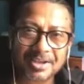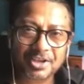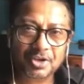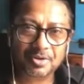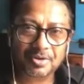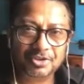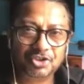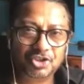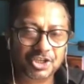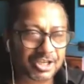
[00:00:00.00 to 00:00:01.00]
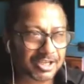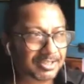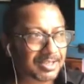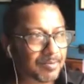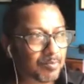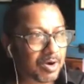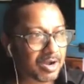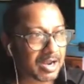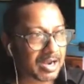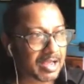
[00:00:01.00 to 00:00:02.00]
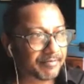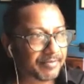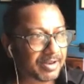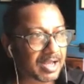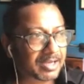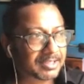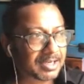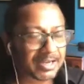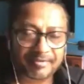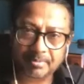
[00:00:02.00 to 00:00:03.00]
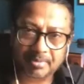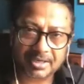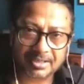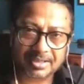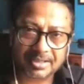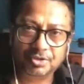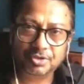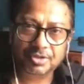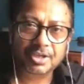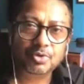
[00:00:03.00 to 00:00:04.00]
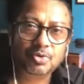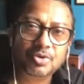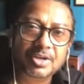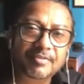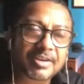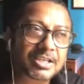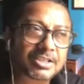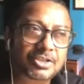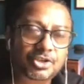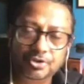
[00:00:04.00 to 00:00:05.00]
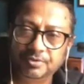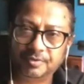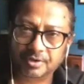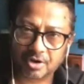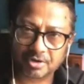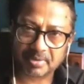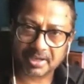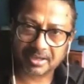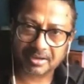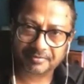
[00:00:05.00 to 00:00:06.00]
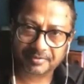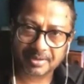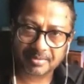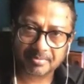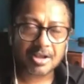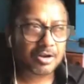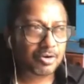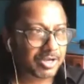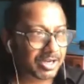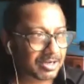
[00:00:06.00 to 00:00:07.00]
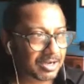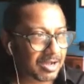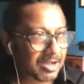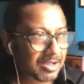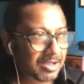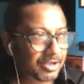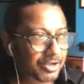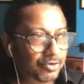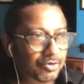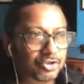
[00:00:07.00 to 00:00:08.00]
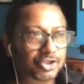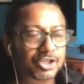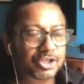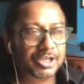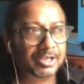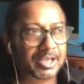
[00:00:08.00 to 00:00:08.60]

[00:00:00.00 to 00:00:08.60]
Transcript: You know, she is someone, and I feel I tell everybody that today you don't have an excuse for not making a film. Look at her. You know, she